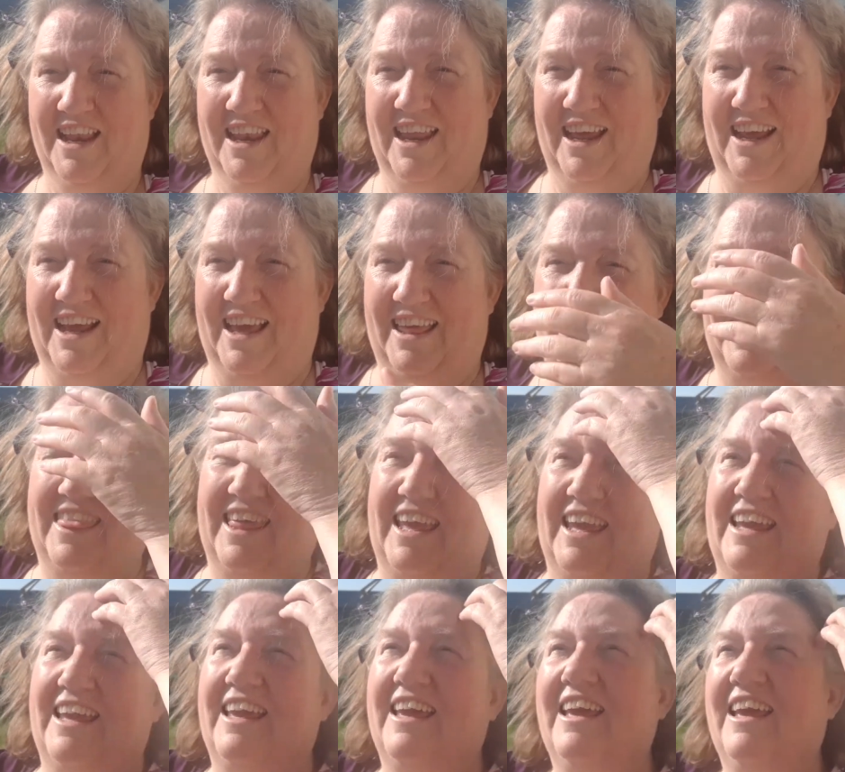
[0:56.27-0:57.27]
Like I
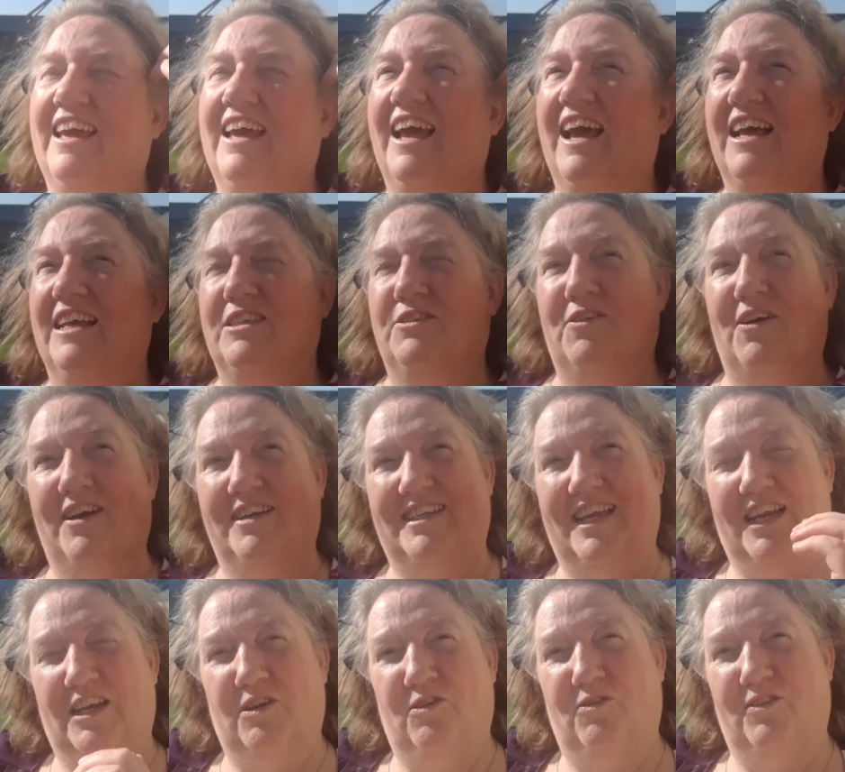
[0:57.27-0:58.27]
think, as far as
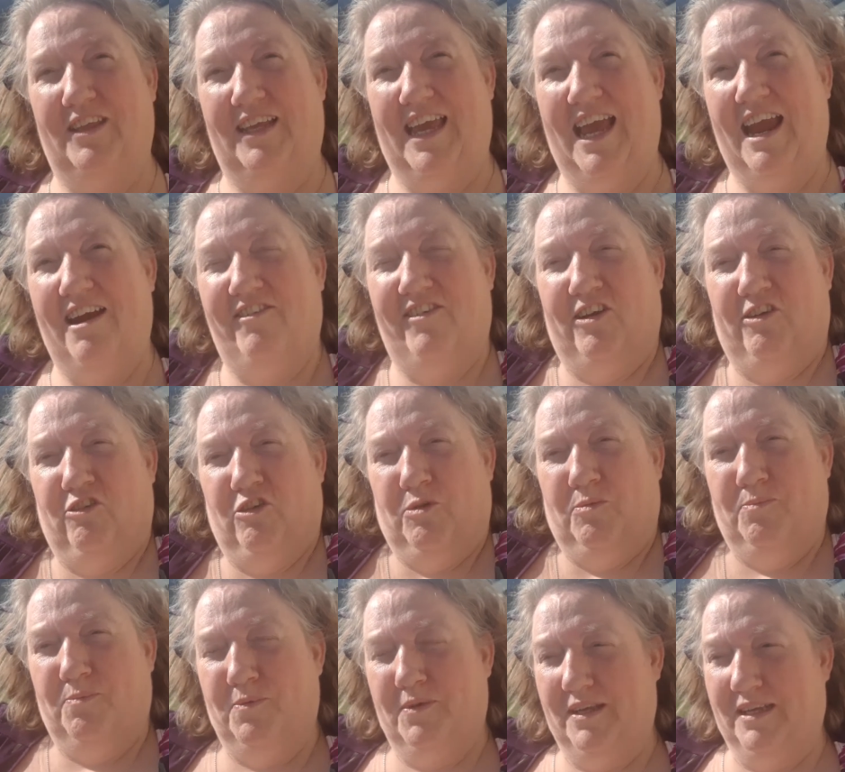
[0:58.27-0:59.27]
I know, the Kerry
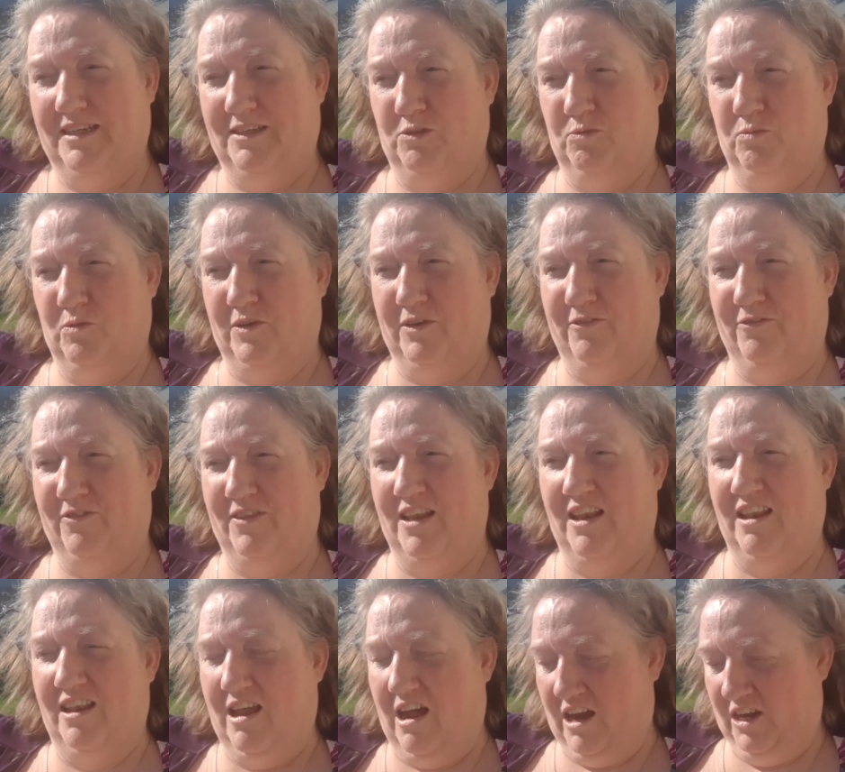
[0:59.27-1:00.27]
Group is one of the
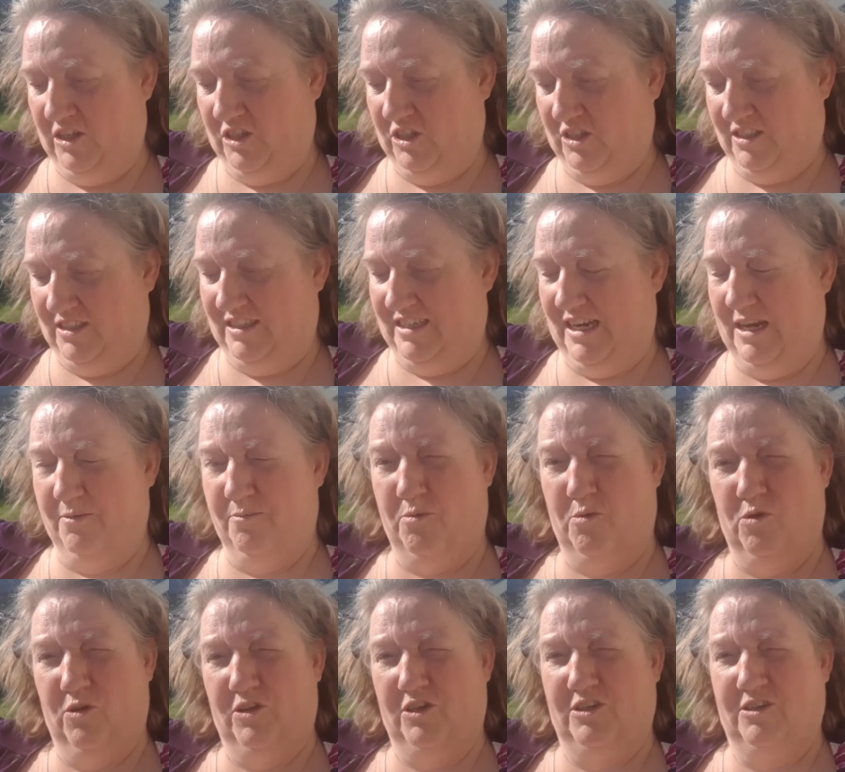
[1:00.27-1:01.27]
largest
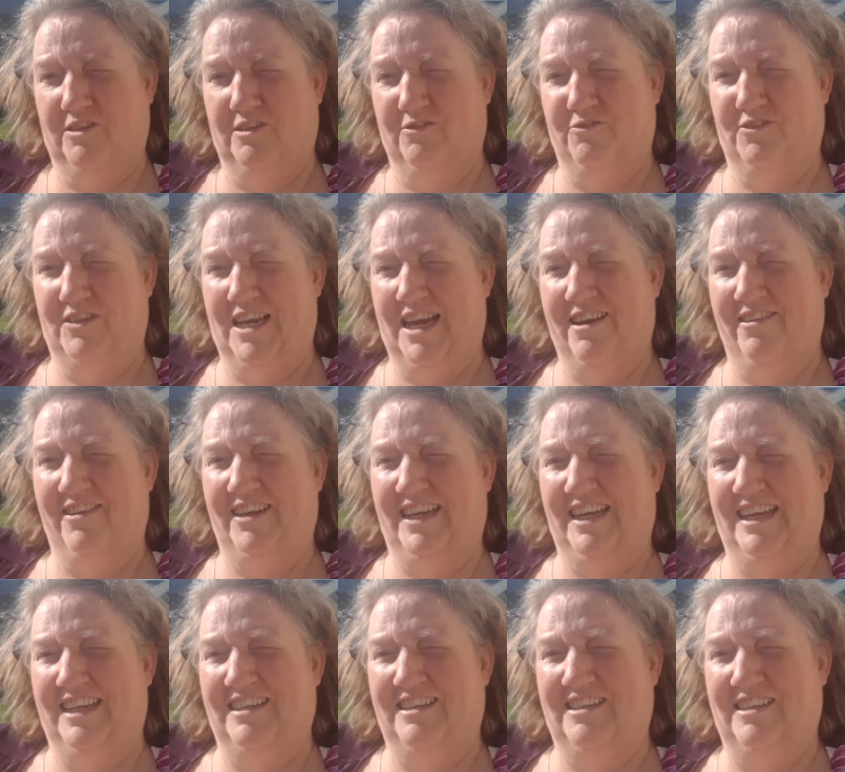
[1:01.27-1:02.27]
importers of dairy
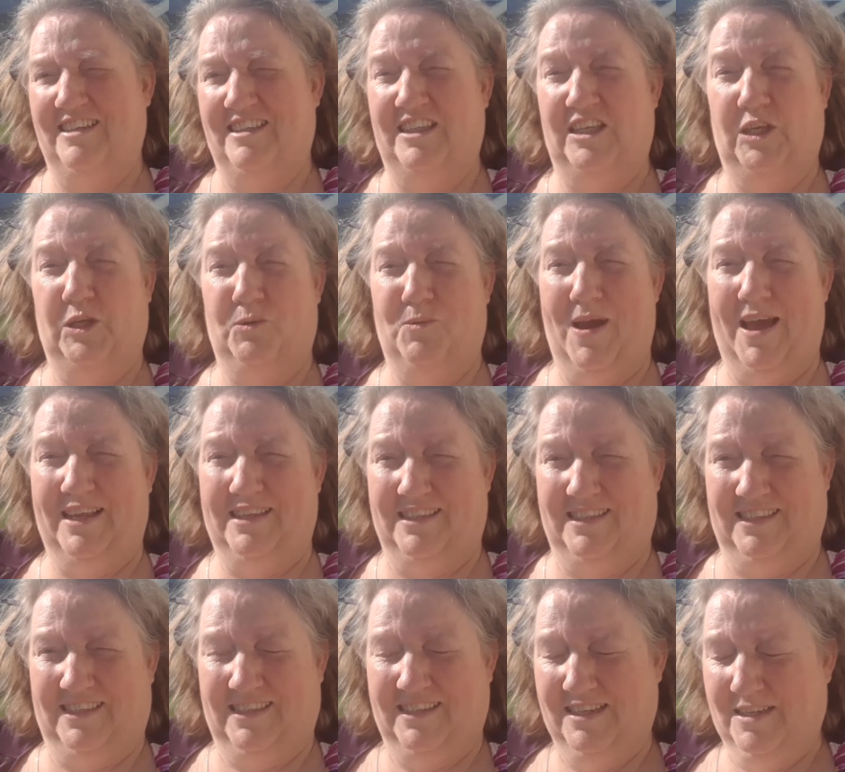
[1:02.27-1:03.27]
into the
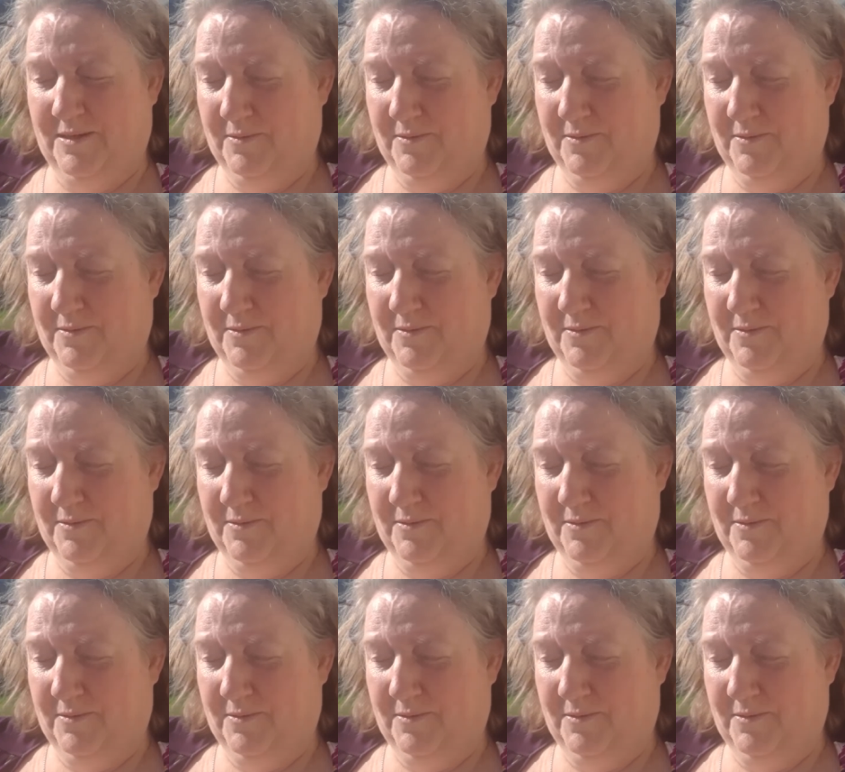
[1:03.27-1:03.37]
US.